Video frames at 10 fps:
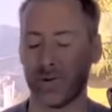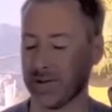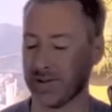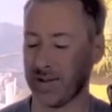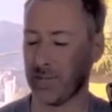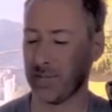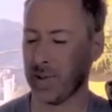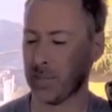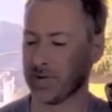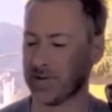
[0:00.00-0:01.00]

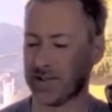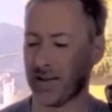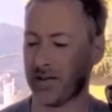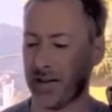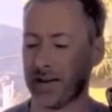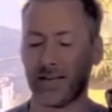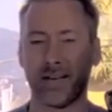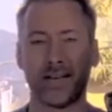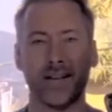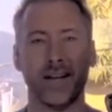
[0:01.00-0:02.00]
People still think
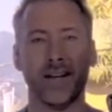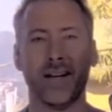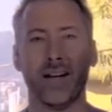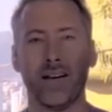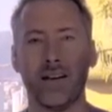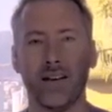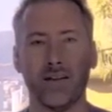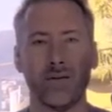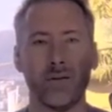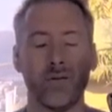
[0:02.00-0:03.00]
that.
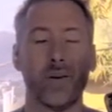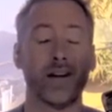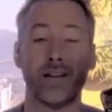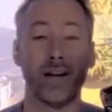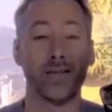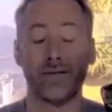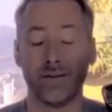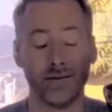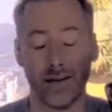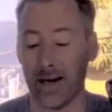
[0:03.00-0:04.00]
Well,
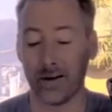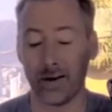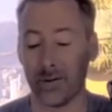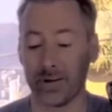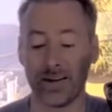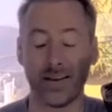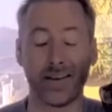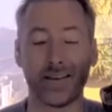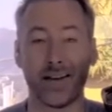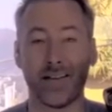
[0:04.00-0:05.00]
I don't know what they
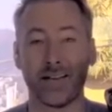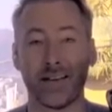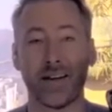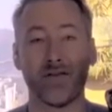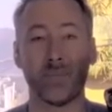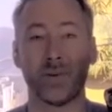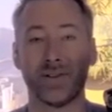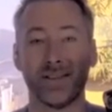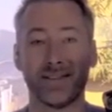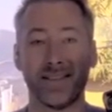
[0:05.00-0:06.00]
think. They think the
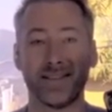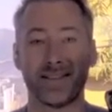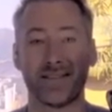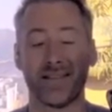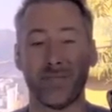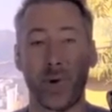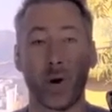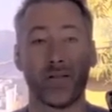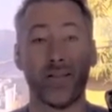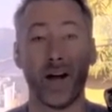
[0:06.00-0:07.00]
government is
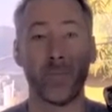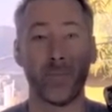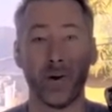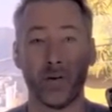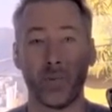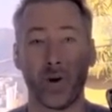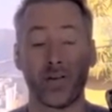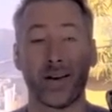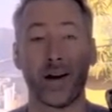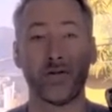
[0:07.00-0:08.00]
part of them. They're
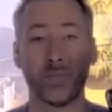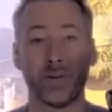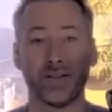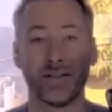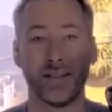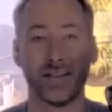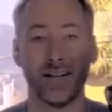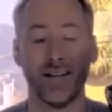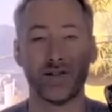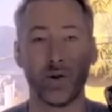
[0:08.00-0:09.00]
part of the government, and
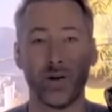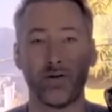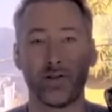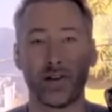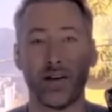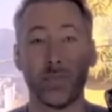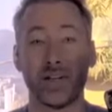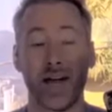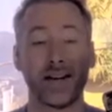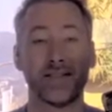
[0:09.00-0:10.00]
so if the
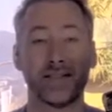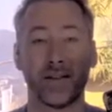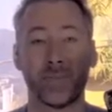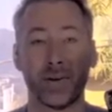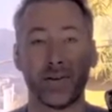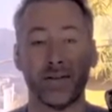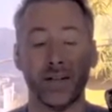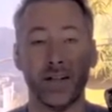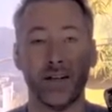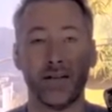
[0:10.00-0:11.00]
government taxes something,
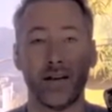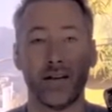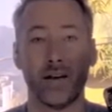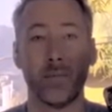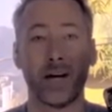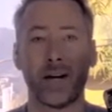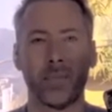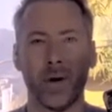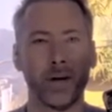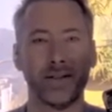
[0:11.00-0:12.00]
then they're
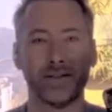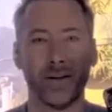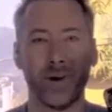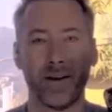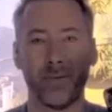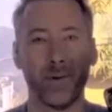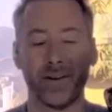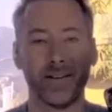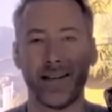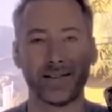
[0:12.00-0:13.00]
making money somehow.
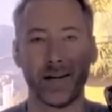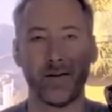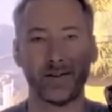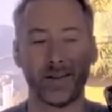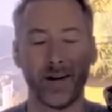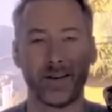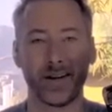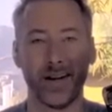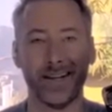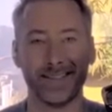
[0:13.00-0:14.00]
But that's obviously not
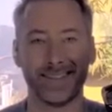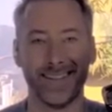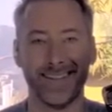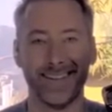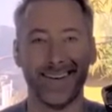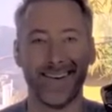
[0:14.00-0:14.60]
the case.